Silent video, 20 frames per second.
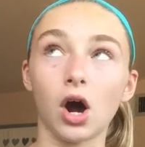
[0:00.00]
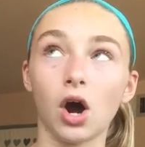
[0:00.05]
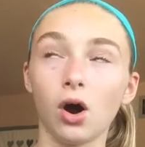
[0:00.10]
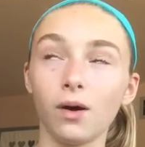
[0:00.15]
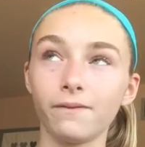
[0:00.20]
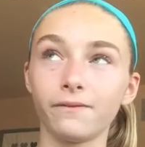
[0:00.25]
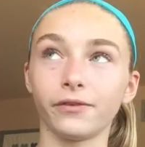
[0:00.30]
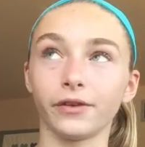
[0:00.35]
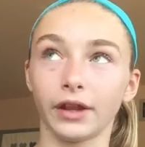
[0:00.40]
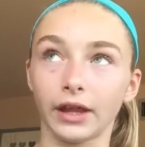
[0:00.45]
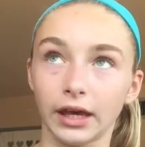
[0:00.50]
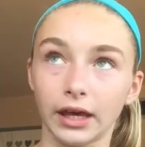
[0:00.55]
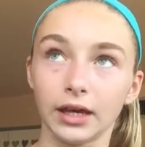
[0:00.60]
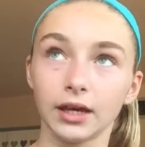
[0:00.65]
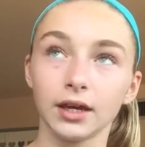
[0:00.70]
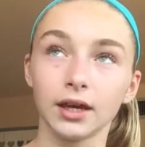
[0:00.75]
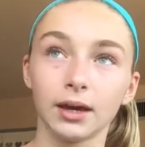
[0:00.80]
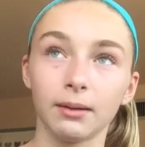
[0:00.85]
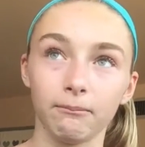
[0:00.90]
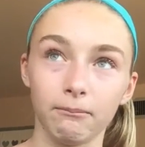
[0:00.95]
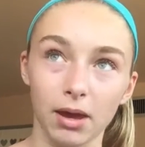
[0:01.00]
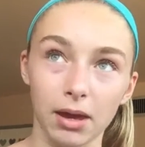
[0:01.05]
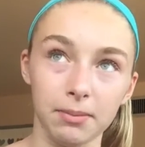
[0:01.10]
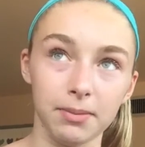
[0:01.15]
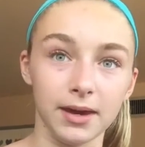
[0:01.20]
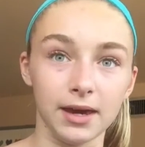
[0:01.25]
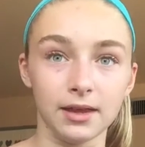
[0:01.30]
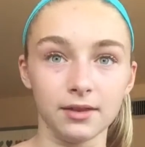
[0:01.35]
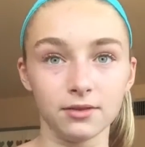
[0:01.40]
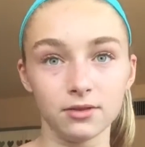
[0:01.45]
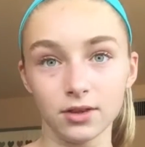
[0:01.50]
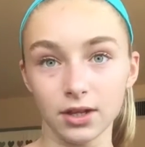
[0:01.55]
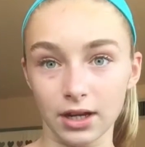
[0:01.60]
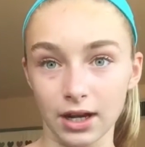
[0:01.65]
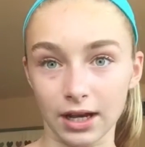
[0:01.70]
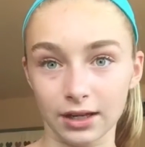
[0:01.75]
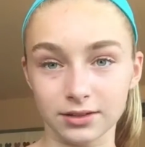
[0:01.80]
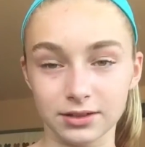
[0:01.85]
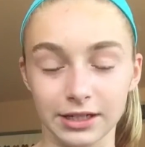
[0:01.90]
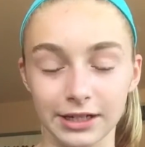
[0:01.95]
hopefully, maybe the
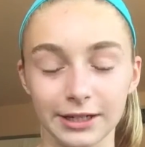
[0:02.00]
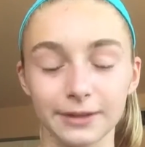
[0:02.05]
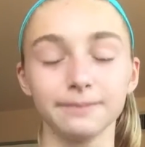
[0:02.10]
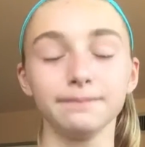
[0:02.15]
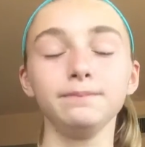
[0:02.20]
next